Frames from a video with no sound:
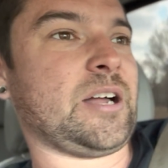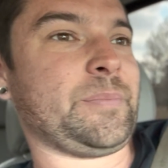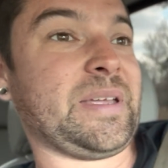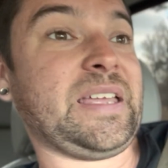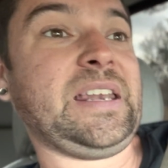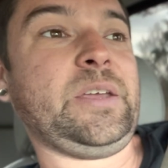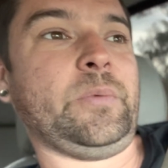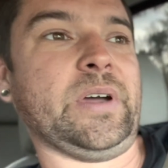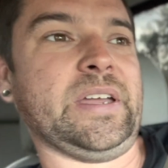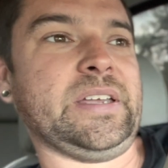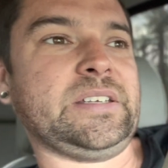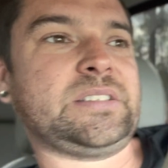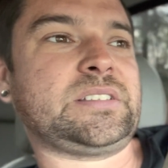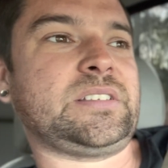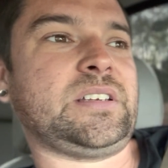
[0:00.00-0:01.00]

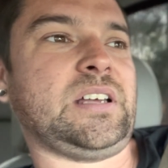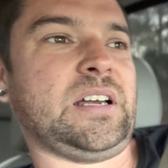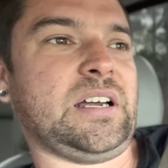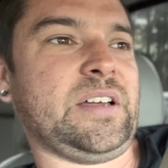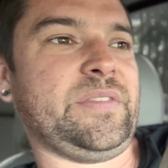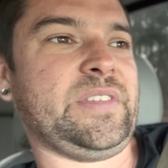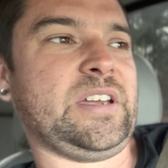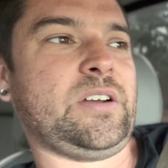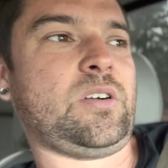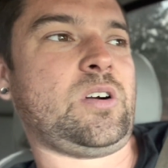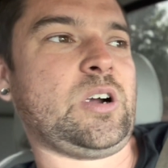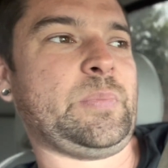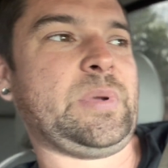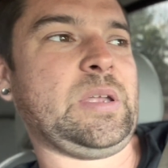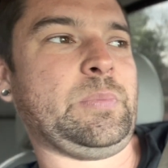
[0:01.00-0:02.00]
Anyways, there
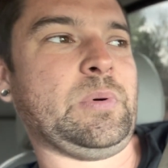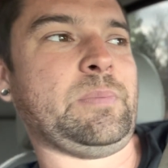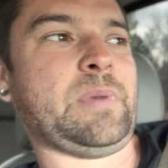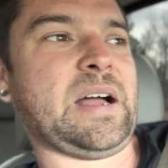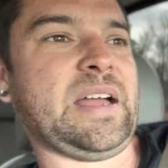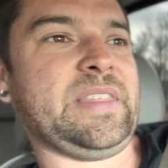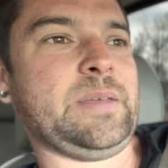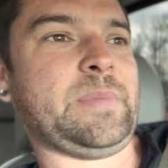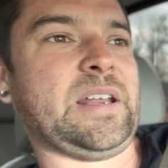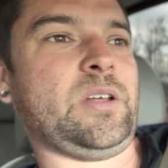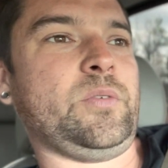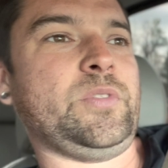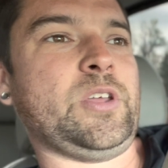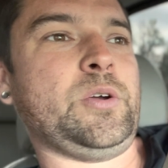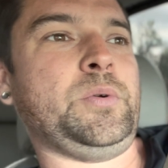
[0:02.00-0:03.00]
are people buying them. I
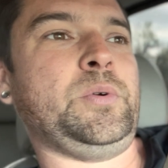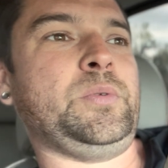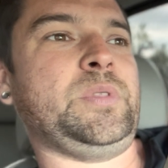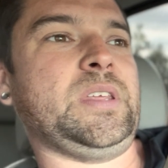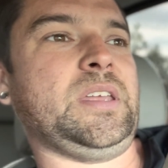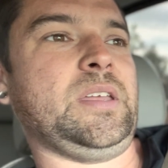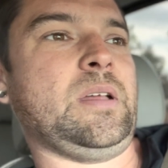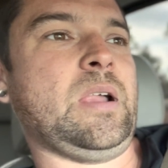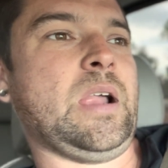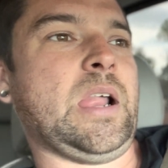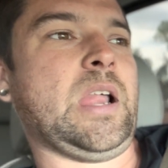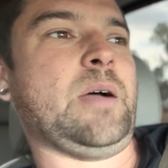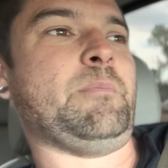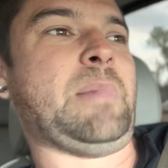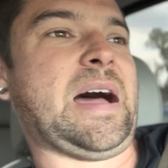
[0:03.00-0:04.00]
don't know who the
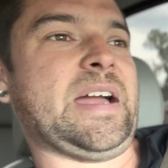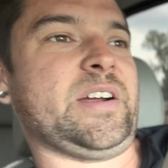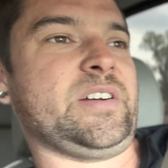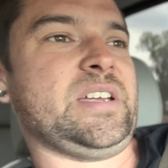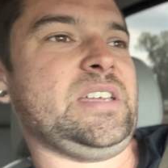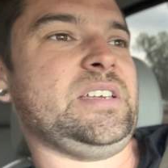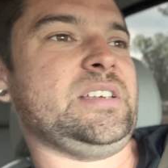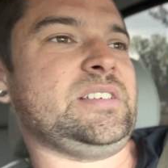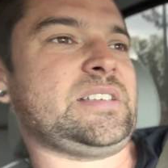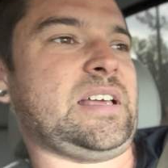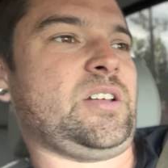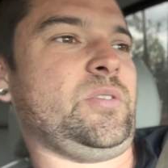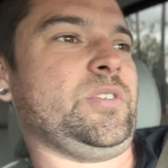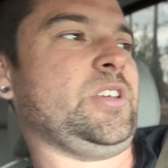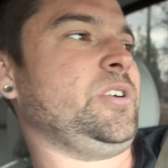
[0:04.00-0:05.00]
buyer is. I
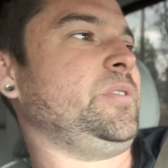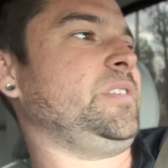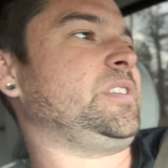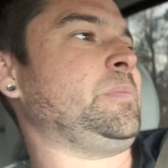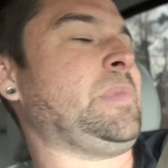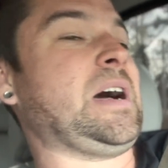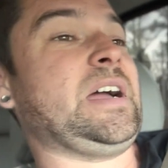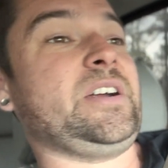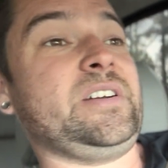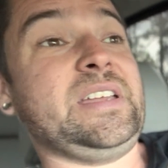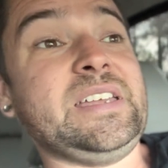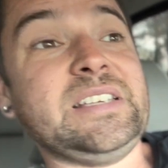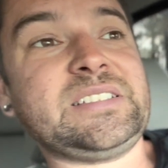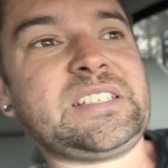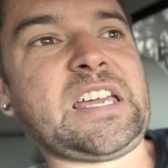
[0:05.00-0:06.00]
don't know if the buyer
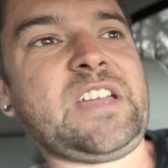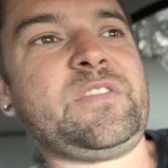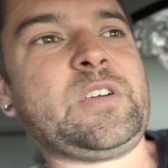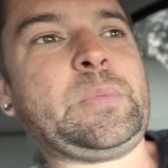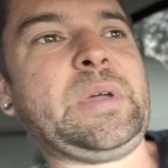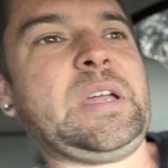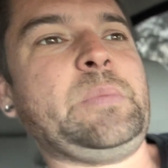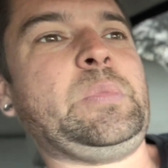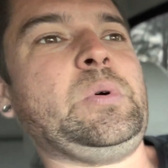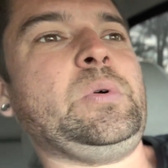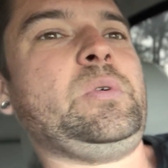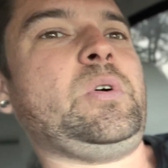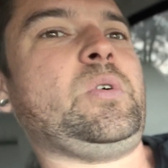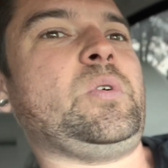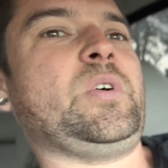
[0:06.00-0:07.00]
is Cape Fear Pick and Pull
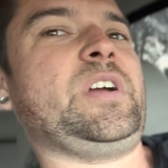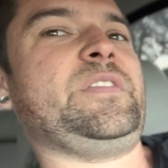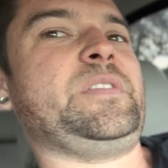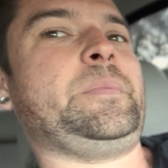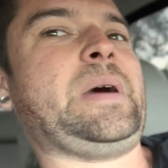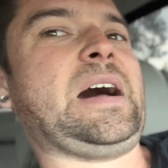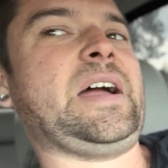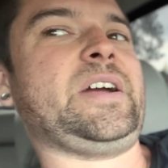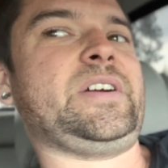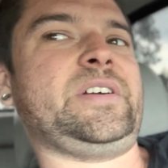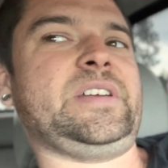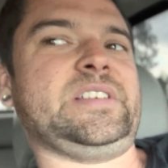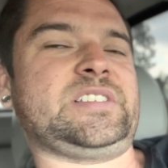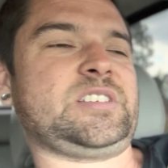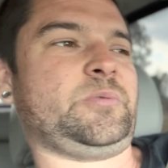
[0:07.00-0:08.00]
or if the buyer
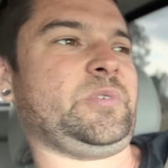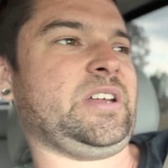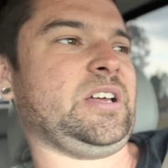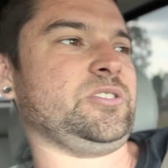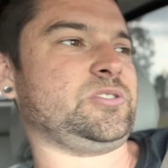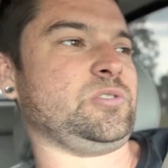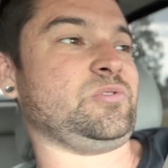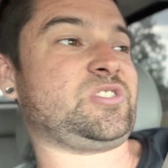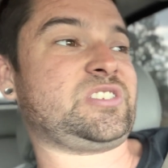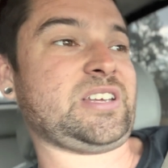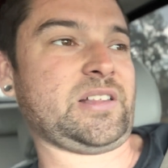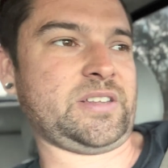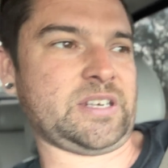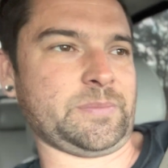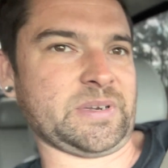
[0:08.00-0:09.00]
is someone else who's
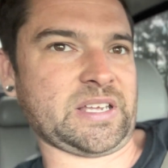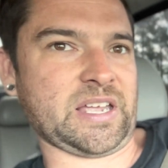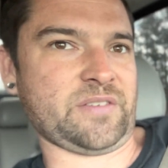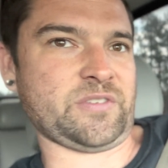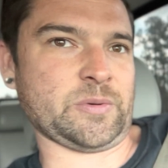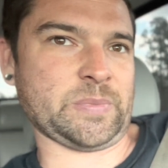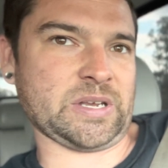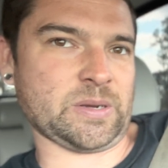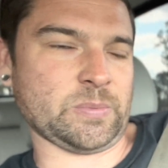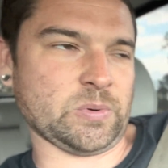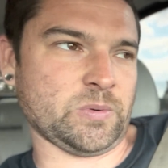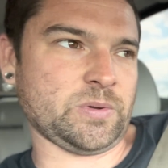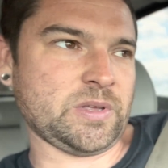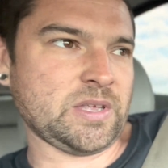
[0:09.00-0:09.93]
selling them to Cape Fear Pick and Pull.